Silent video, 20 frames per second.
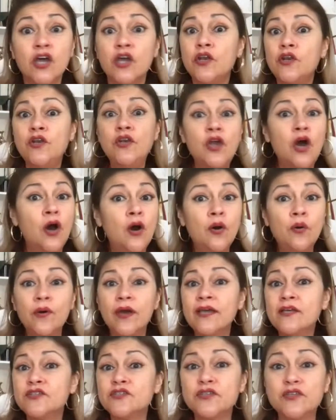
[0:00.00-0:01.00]
No
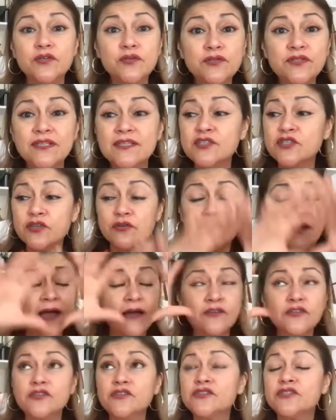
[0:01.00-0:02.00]
excuses.
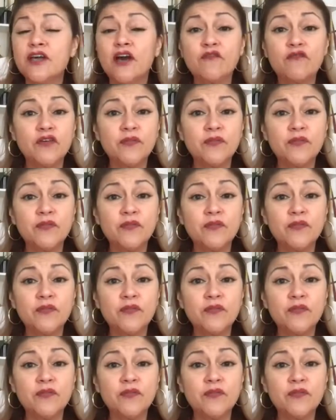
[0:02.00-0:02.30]
Surround yourself